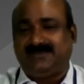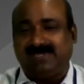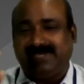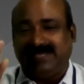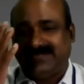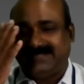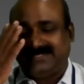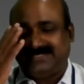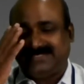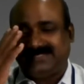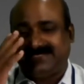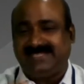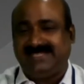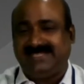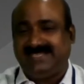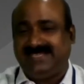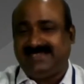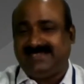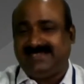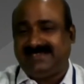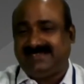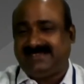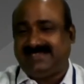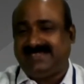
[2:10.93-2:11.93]
we are
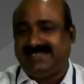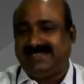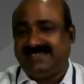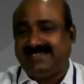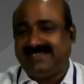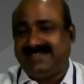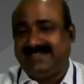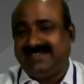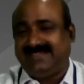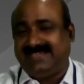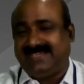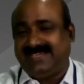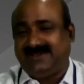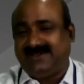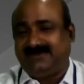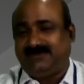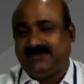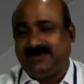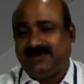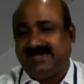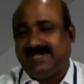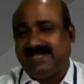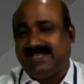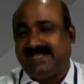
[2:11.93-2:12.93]
seeing, hearing and
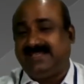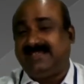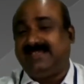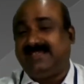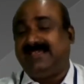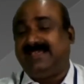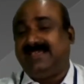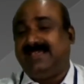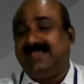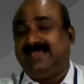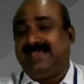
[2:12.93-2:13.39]
feeling